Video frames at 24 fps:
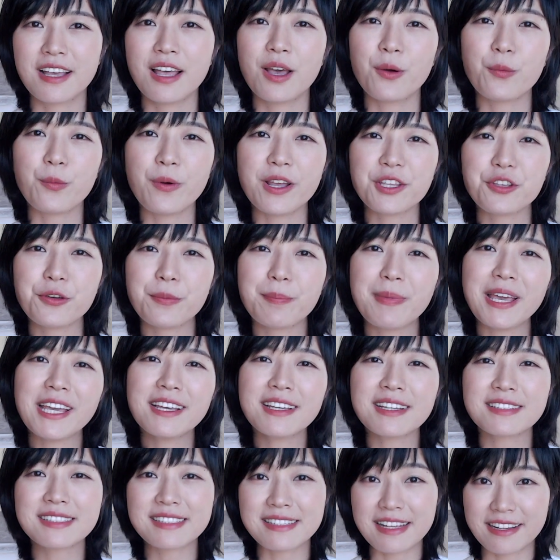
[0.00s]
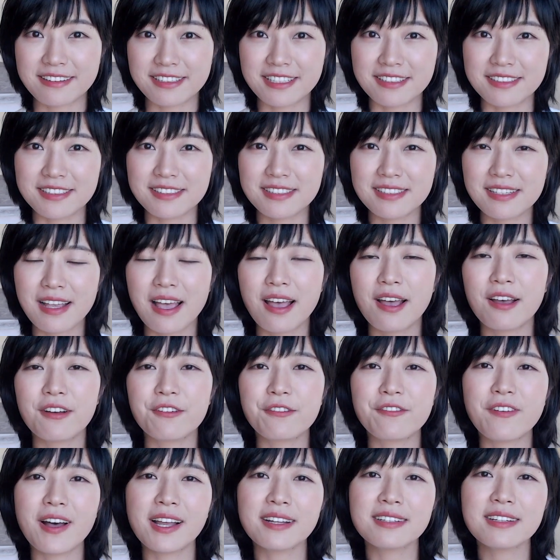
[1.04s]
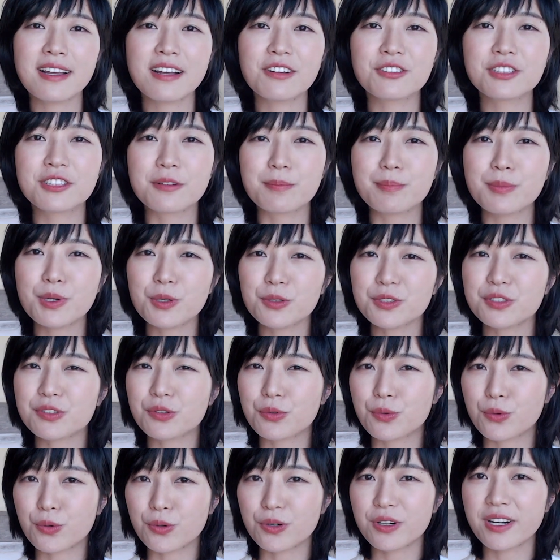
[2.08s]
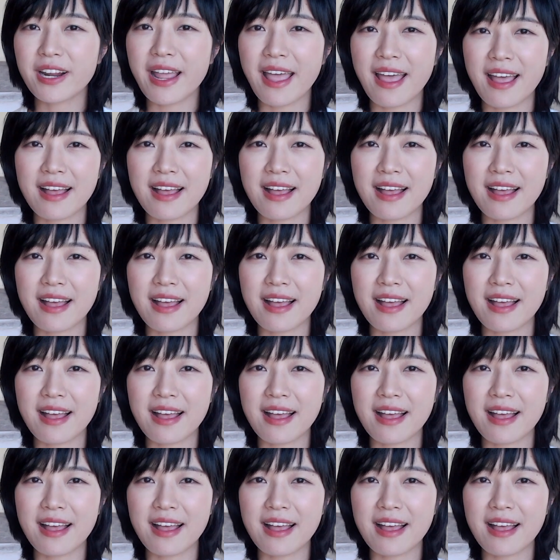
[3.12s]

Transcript: when you make a sentence, find out the most core